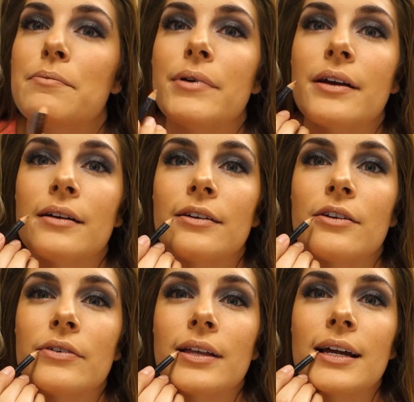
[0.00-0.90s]
barely
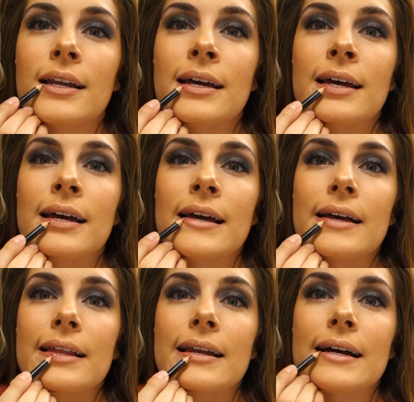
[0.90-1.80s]
overline.
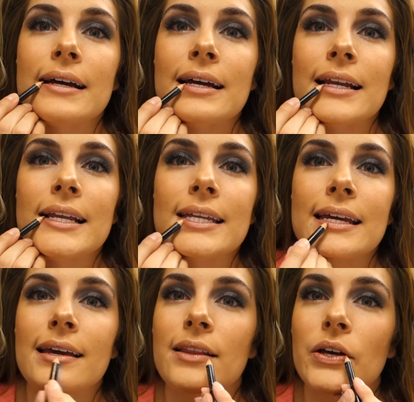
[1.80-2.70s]
And then I kind of
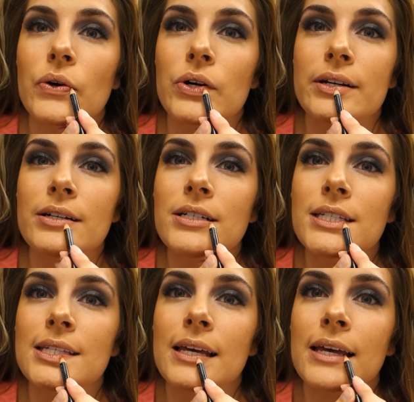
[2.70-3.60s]
take it in the
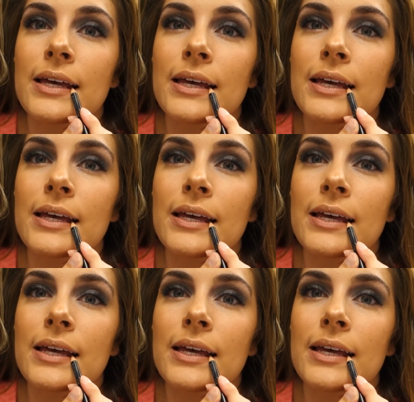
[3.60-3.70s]
corners